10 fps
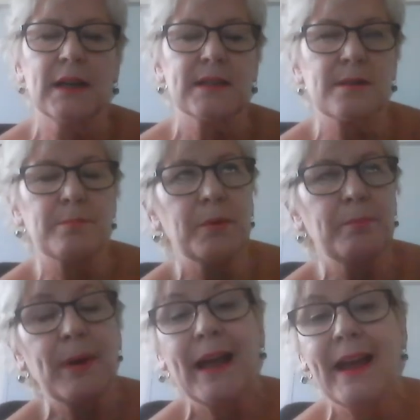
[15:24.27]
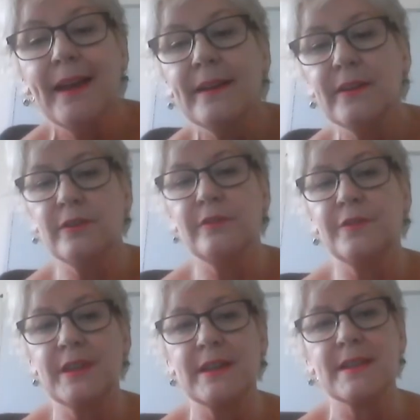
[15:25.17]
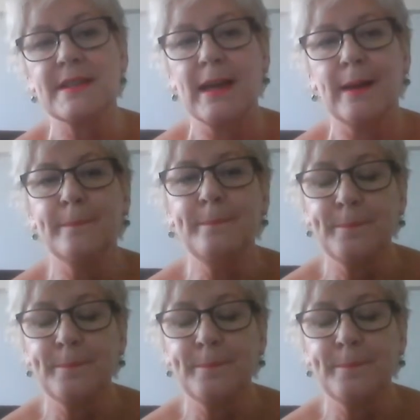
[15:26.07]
To prepare you for the exam,